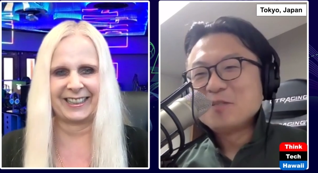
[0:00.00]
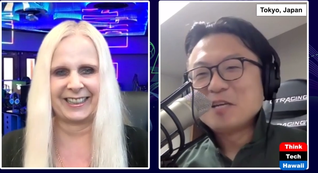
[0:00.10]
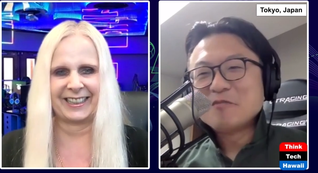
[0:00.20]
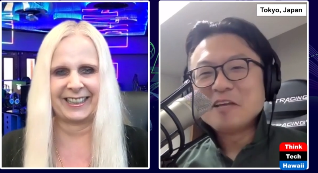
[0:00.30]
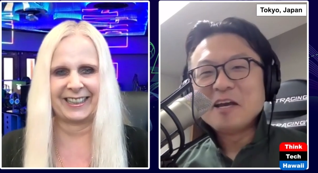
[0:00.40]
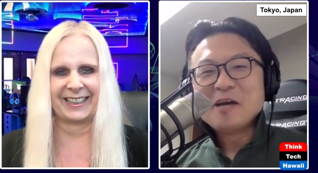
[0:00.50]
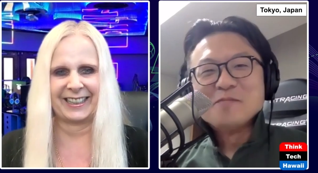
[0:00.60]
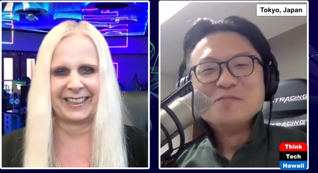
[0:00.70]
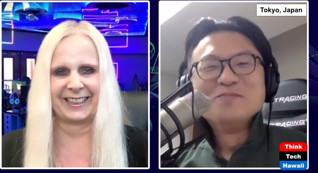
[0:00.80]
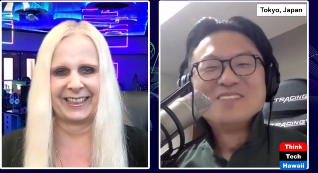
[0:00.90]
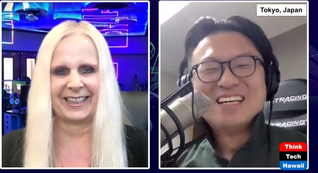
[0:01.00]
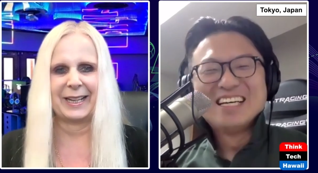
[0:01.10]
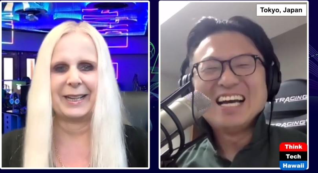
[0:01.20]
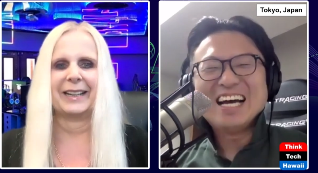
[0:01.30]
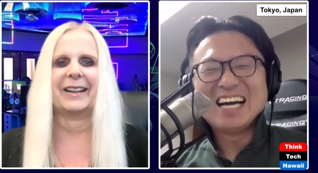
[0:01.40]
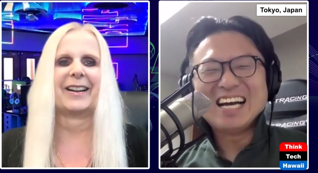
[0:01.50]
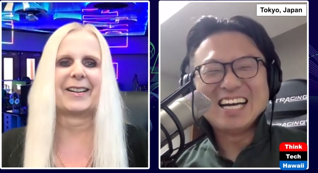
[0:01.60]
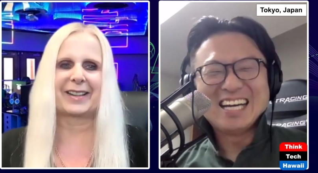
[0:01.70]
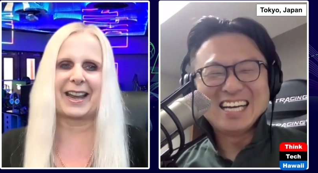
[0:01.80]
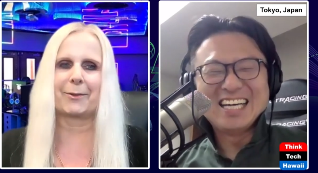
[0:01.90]
Speaker 1: 7 a.m.
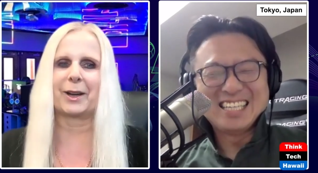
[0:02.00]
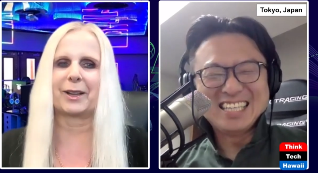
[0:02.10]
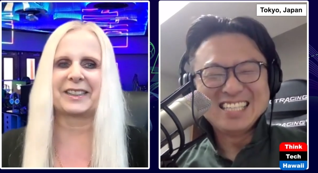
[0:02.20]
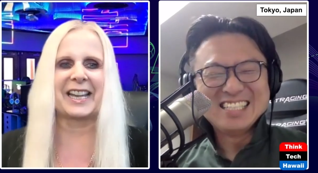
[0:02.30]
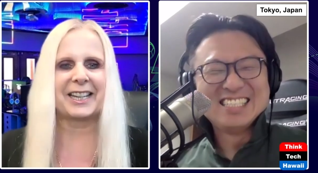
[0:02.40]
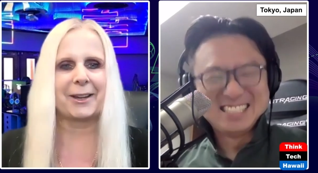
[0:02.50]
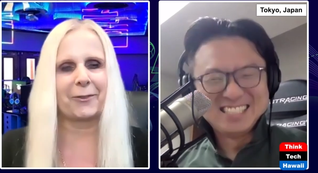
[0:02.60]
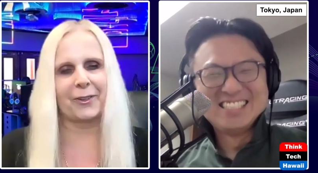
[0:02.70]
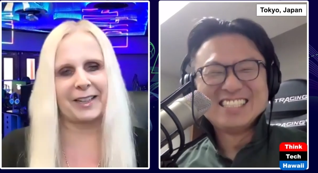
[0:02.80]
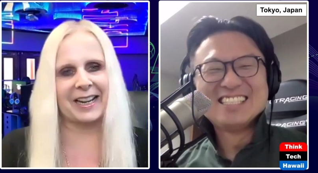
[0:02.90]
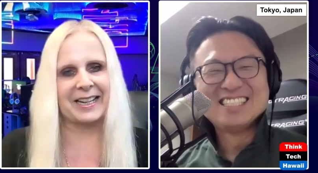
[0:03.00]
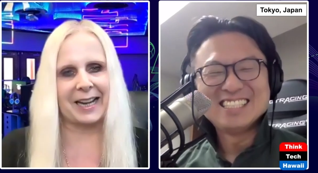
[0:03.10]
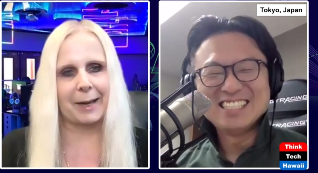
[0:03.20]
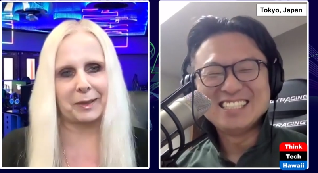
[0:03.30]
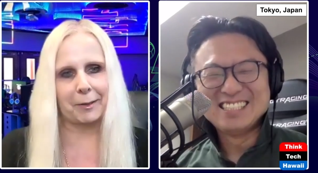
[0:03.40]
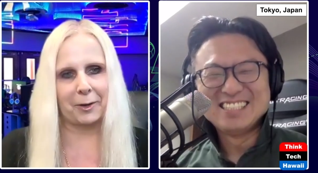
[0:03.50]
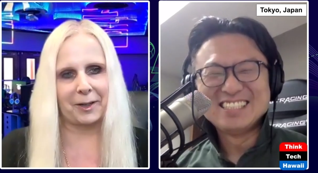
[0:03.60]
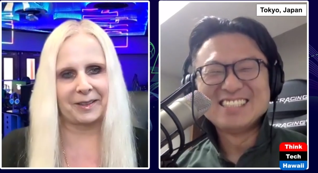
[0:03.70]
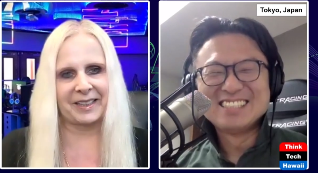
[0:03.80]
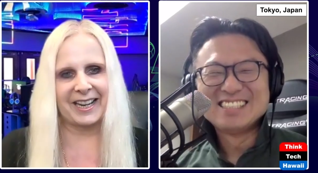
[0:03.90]
Speaker 2: Okay, well, thank you for getting up so
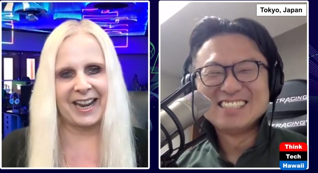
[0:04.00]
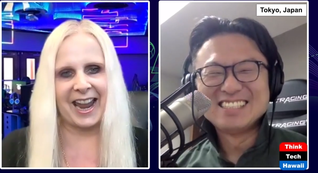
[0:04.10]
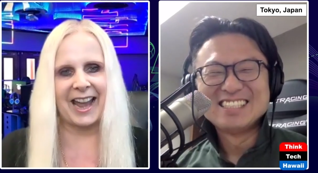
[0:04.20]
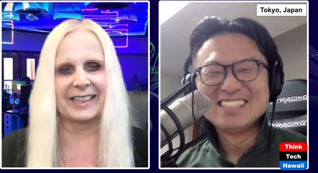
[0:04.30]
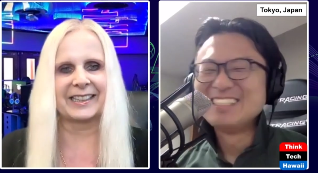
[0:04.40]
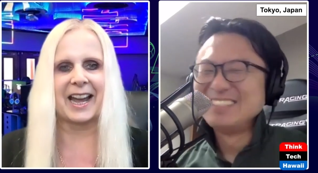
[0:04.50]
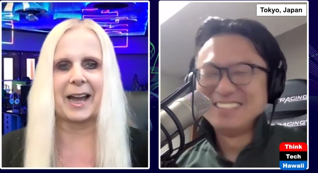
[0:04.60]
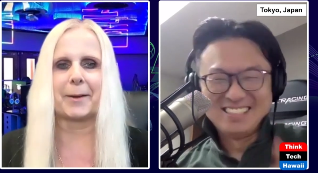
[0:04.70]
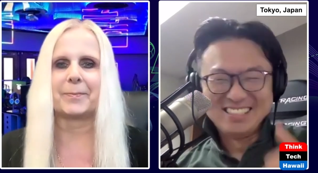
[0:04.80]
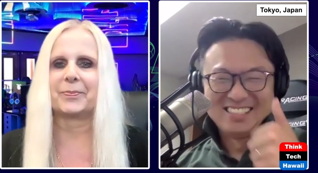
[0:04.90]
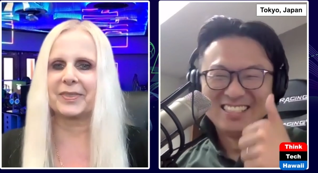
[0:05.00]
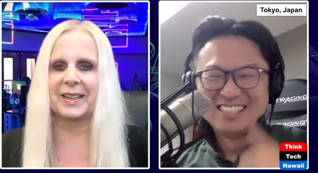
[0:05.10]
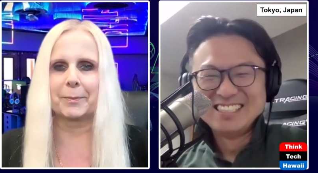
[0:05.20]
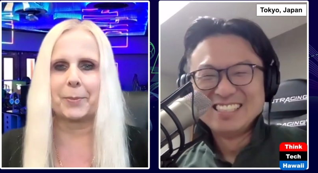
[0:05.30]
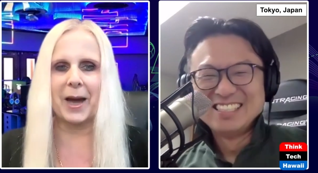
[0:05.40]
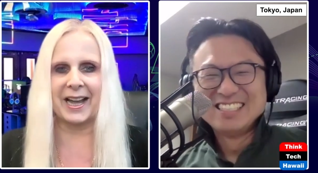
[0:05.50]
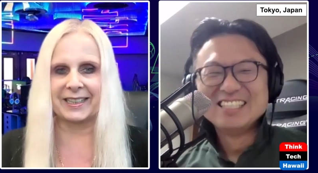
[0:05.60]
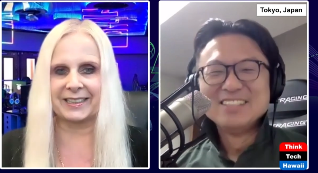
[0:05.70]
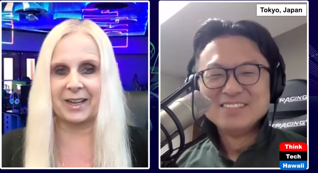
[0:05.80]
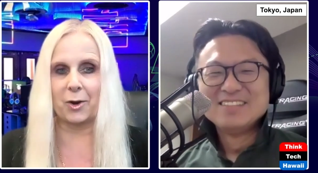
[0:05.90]
early. And
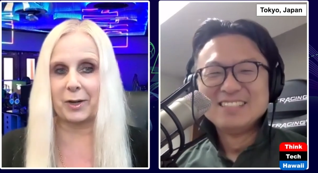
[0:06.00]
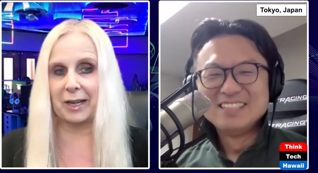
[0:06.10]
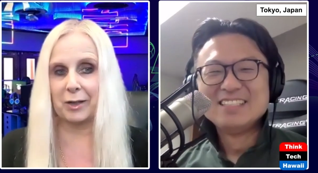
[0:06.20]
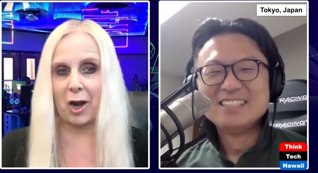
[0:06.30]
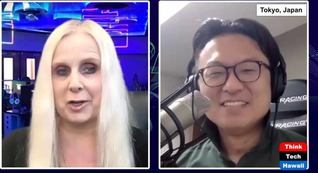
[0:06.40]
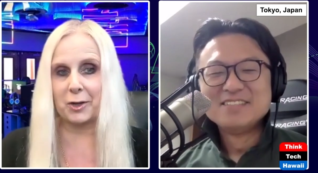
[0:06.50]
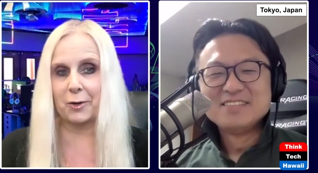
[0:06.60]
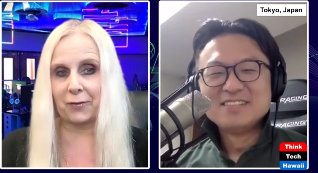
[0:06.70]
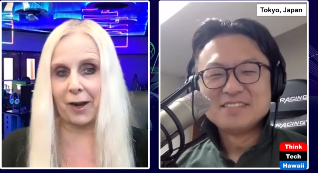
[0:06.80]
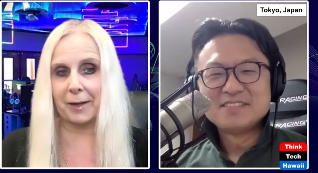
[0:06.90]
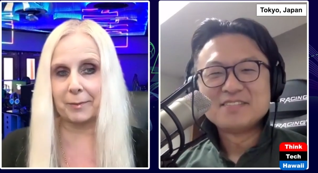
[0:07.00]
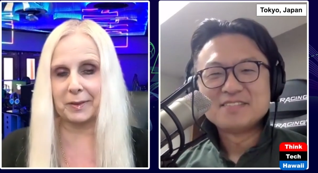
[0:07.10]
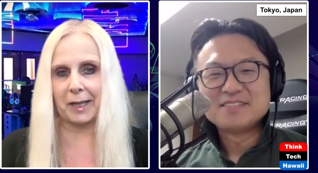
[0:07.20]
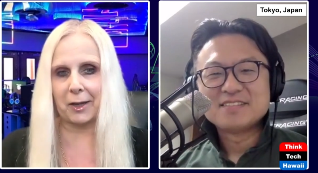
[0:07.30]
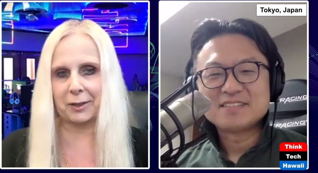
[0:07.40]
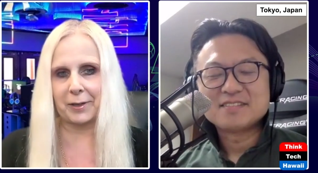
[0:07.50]
okay, are you from South